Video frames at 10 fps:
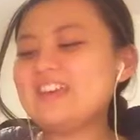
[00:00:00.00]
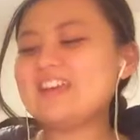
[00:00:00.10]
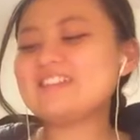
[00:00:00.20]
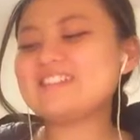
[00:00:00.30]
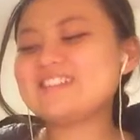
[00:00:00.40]

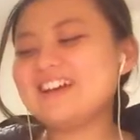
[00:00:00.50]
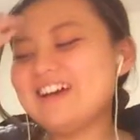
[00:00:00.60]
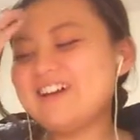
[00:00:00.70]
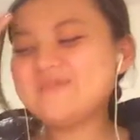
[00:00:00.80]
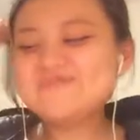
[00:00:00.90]
and
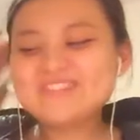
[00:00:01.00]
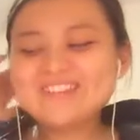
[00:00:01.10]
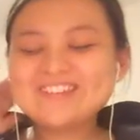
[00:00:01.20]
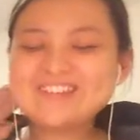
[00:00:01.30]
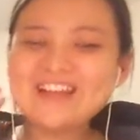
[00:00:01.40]

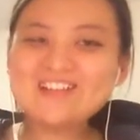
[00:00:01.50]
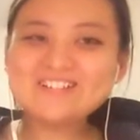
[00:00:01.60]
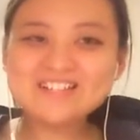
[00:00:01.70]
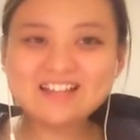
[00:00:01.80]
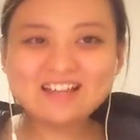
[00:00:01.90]
I
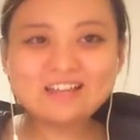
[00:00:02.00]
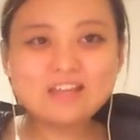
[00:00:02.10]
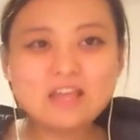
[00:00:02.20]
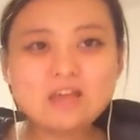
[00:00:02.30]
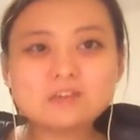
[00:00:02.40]
was
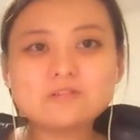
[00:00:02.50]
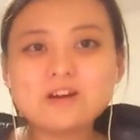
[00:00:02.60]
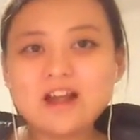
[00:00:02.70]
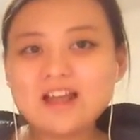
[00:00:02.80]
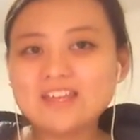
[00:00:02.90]
like
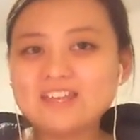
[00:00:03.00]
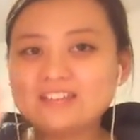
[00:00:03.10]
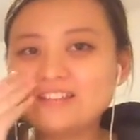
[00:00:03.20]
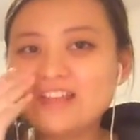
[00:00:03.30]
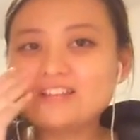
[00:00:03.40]

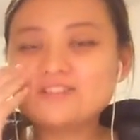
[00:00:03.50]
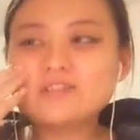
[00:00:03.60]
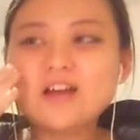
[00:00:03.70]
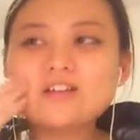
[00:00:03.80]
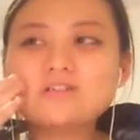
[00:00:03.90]
crying and
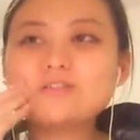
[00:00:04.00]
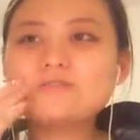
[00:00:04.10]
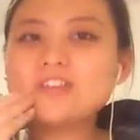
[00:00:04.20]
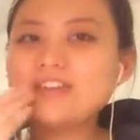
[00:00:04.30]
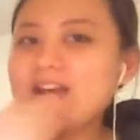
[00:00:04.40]
trying to
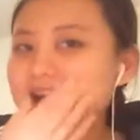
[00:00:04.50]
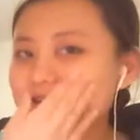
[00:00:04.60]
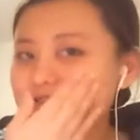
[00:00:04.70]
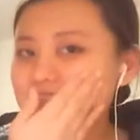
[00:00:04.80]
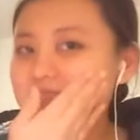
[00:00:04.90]
figure
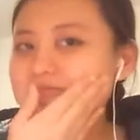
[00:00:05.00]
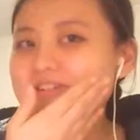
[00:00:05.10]
out